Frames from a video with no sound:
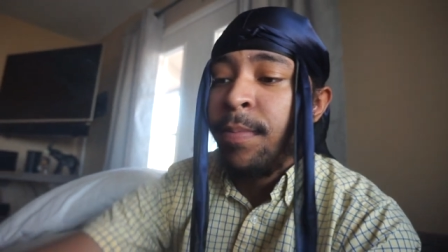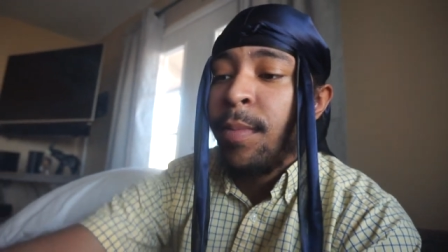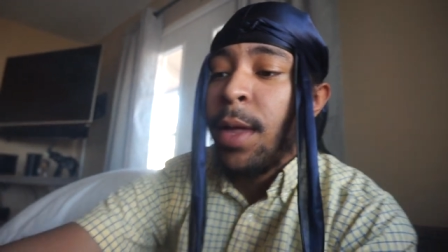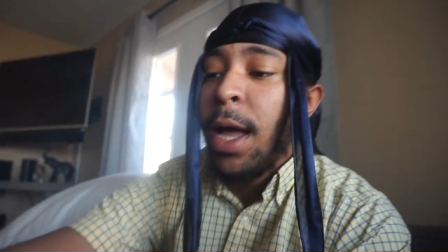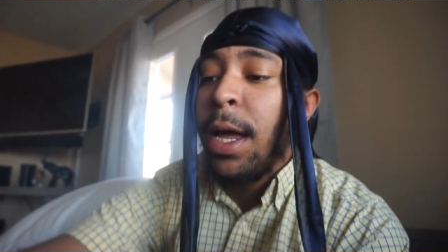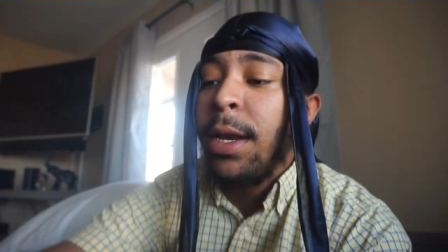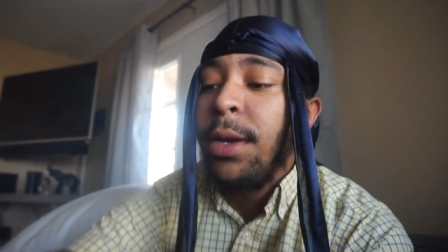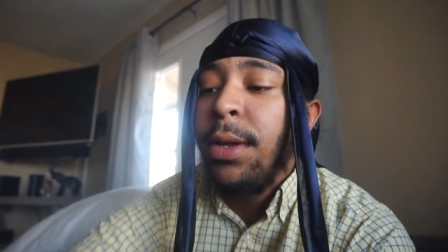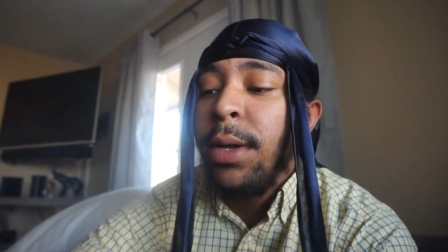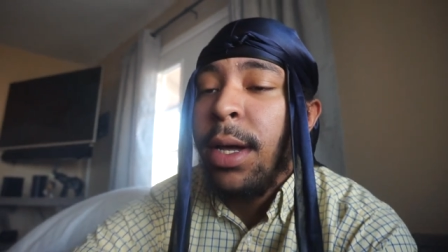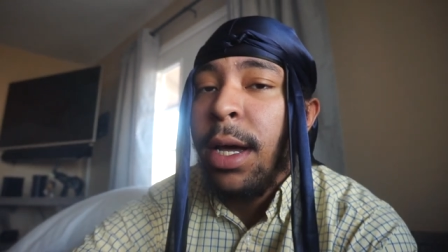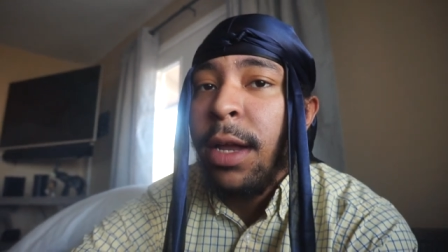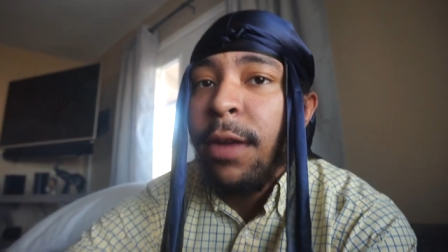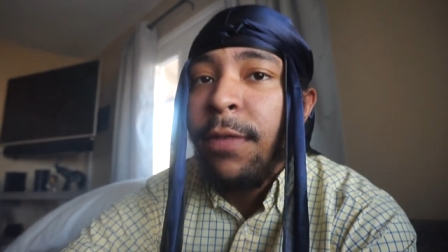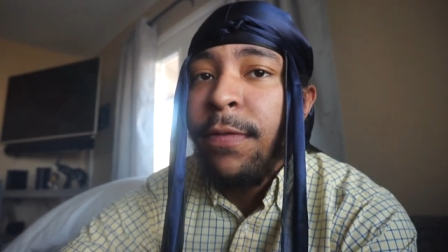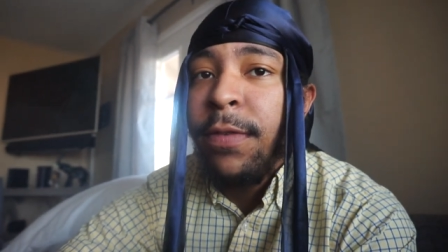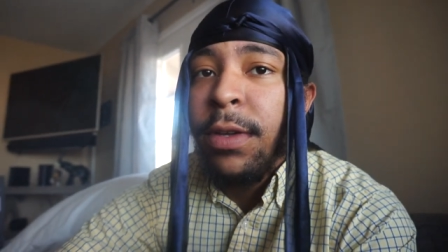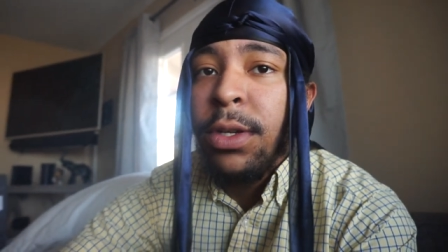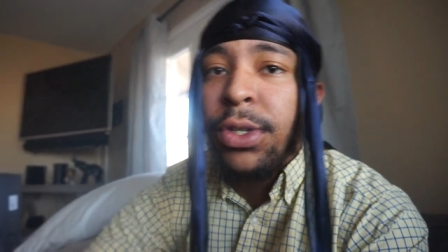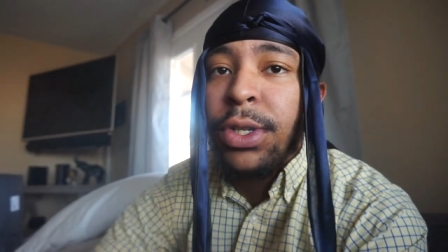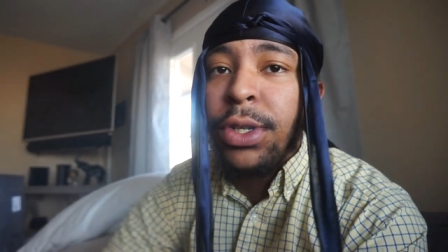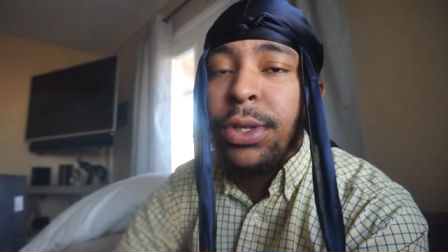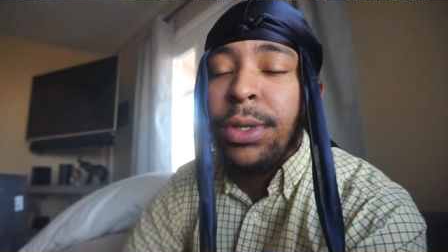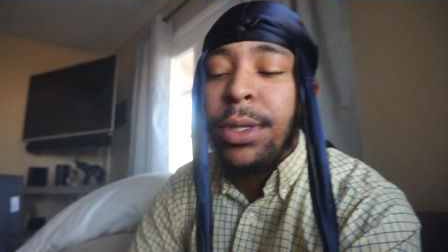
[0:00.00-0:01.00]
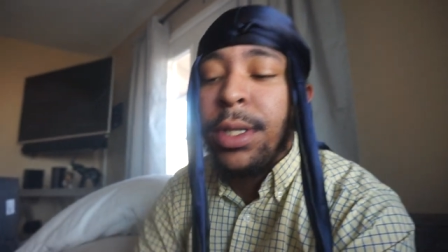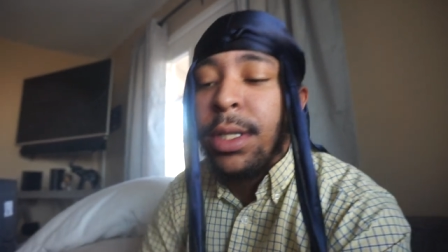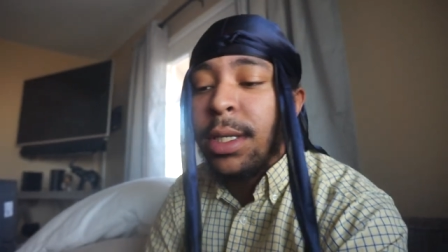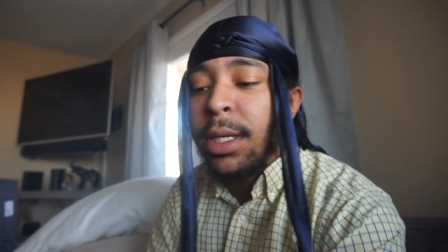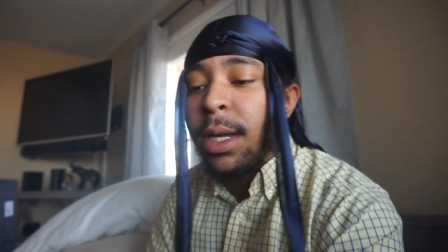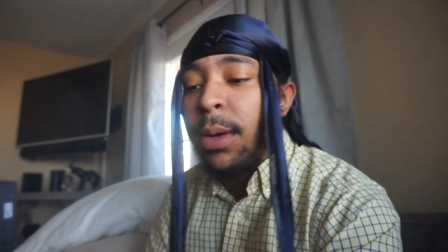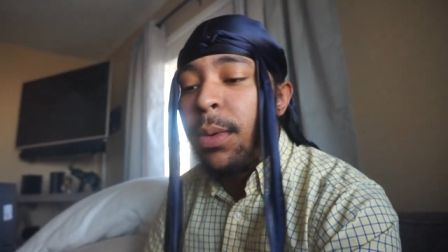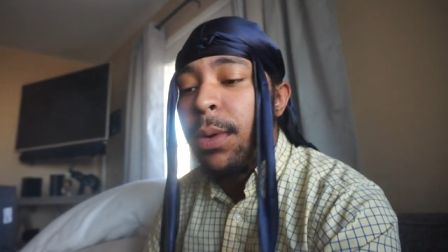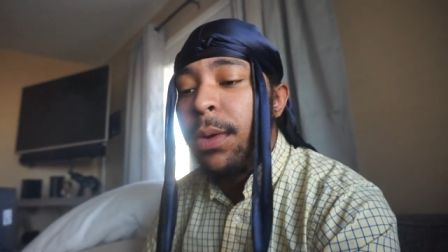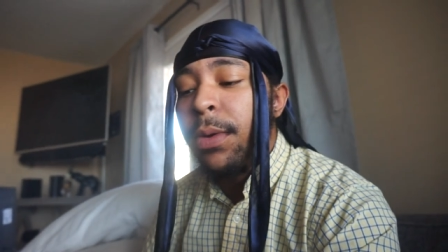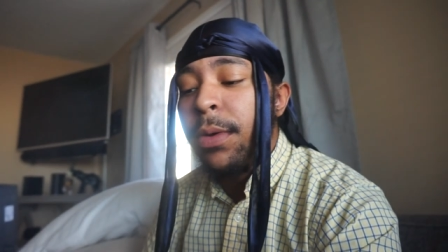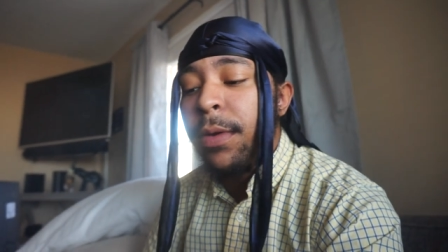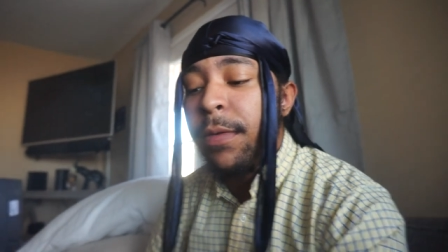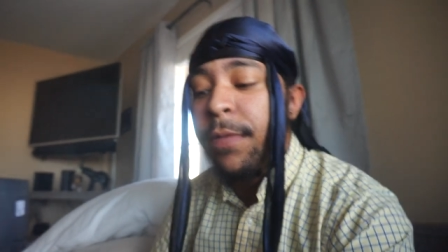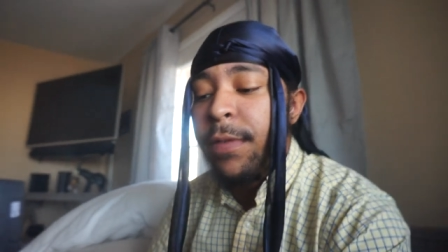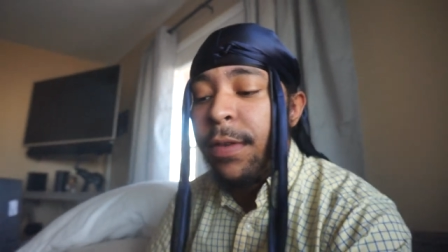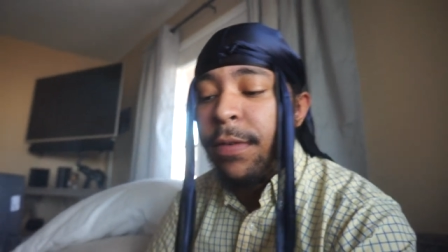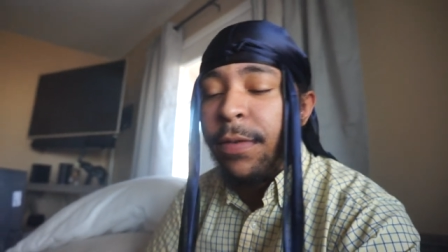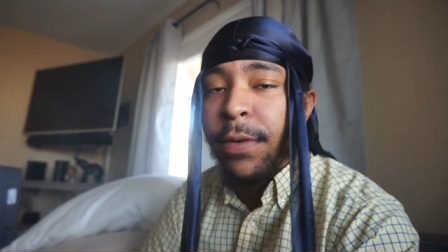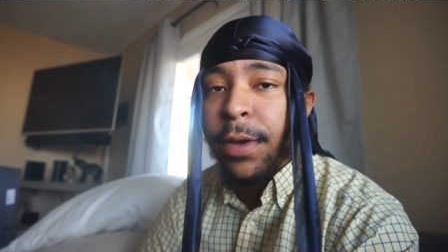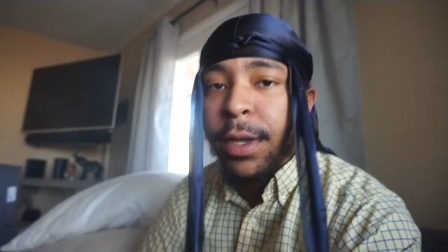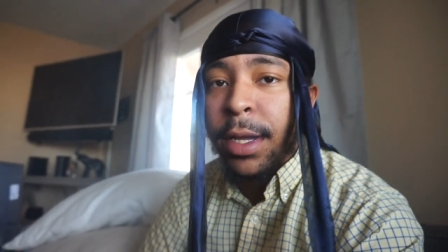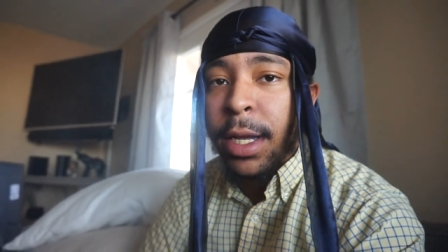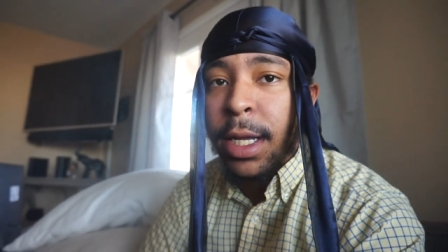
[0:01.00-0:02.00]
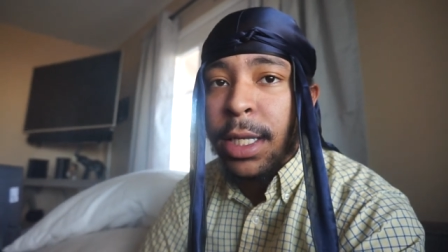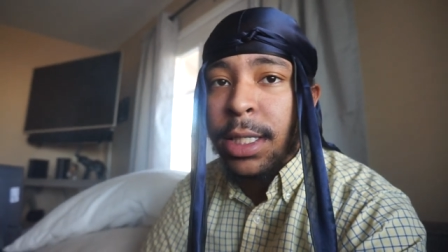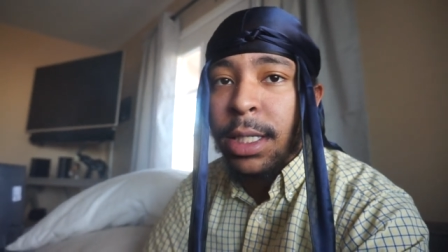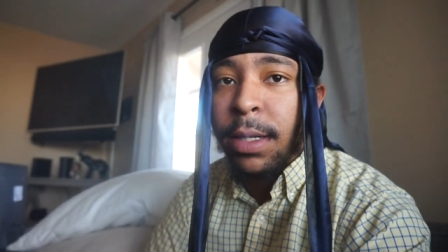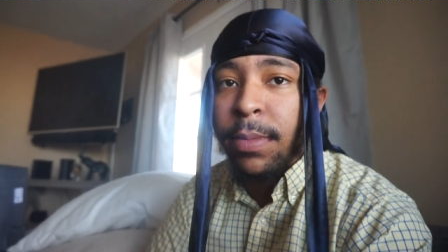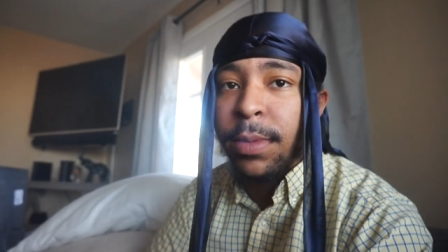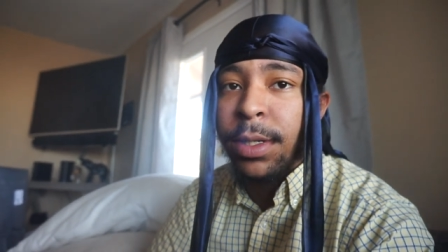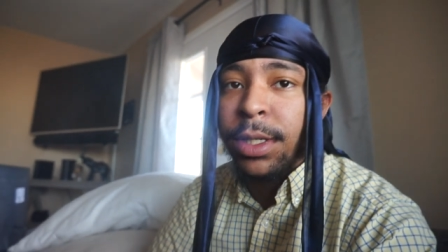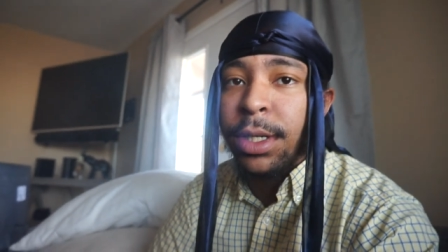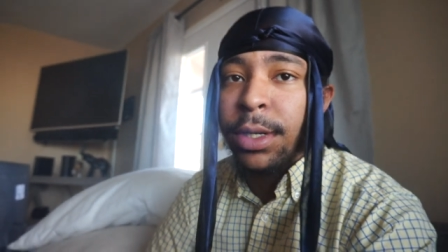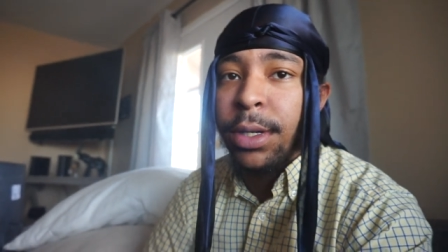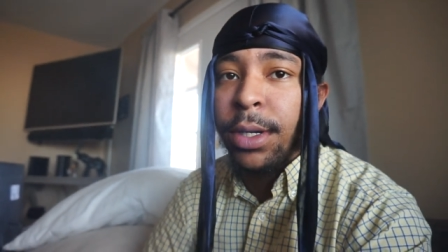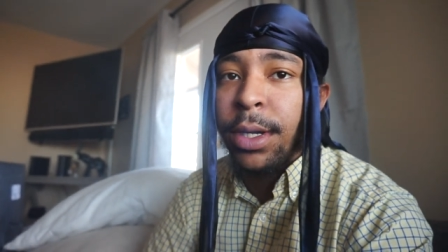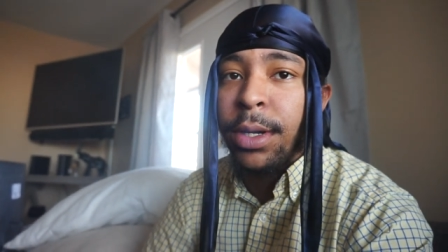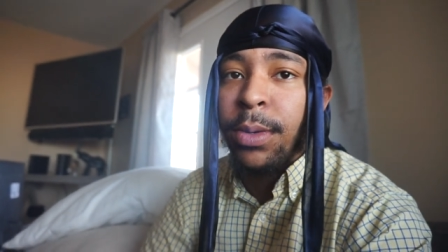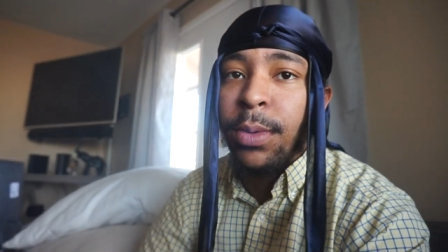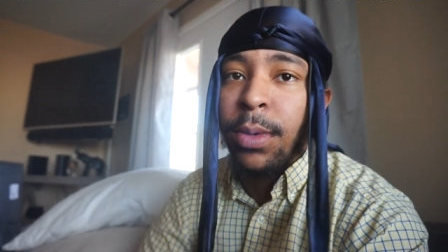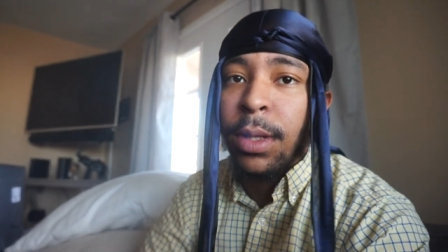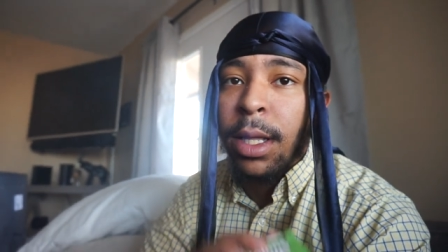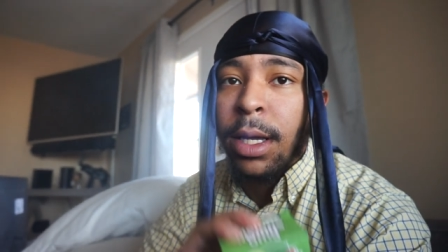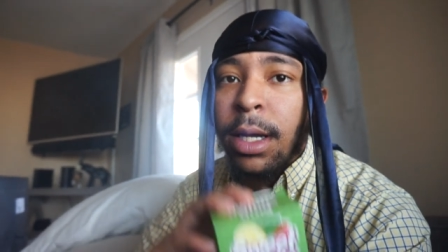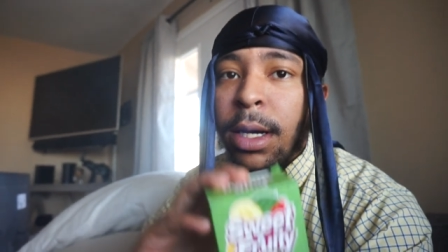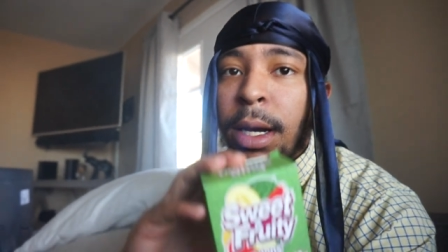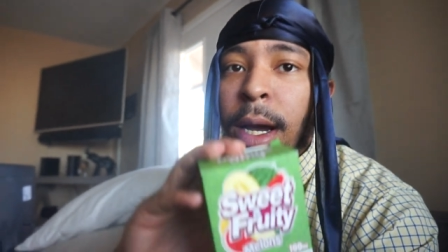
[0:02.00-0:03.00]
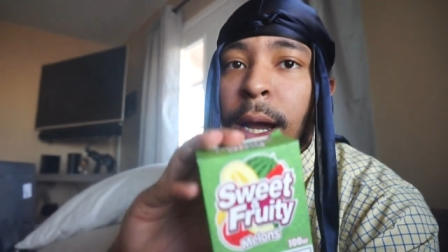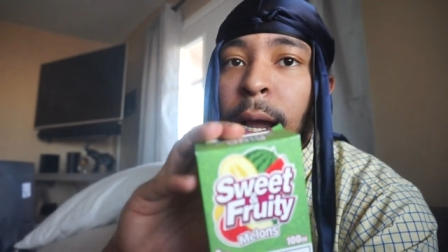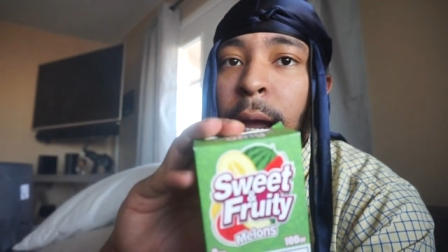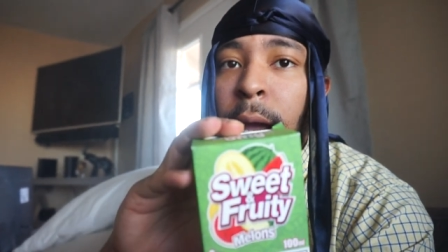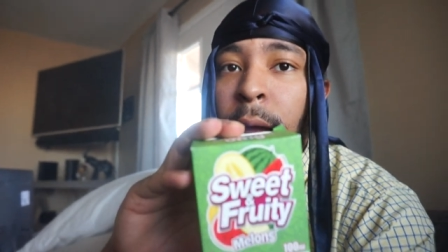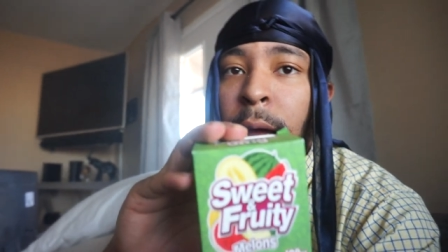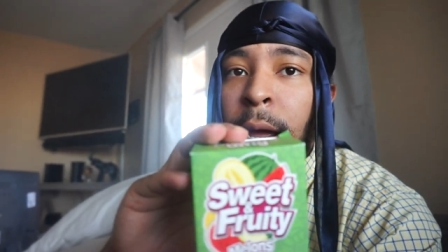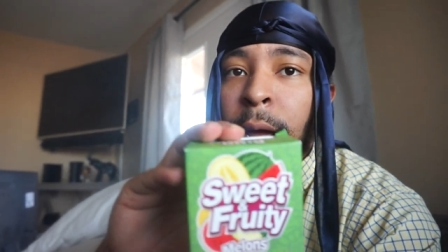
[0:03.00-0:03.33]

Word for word: I do got a few juices I want to review for you guys. Let me show you what they are.